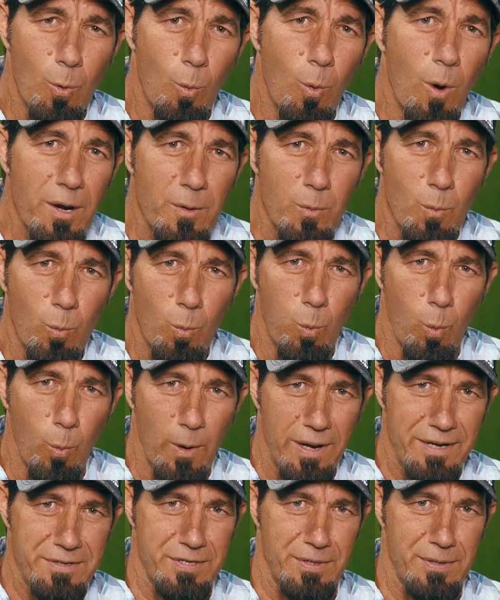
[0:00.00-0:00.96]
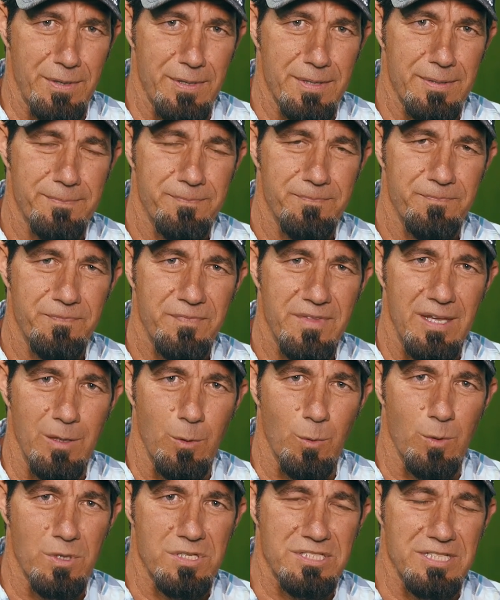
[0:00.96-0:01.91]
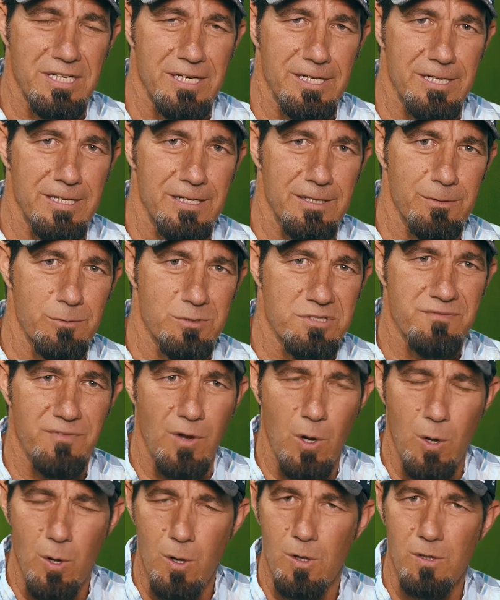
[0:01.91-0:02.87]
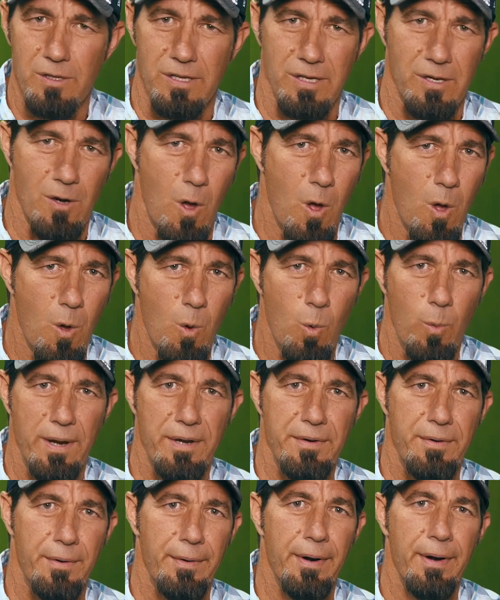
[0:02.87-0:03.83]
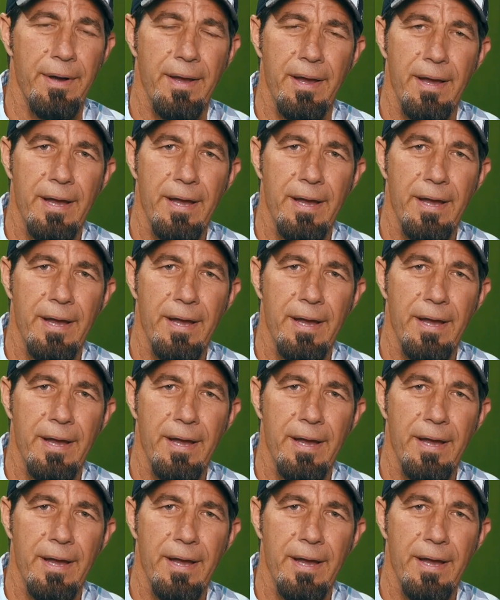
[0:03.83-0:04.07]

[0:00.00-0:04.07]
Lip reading: one winter, it was fall, and all winter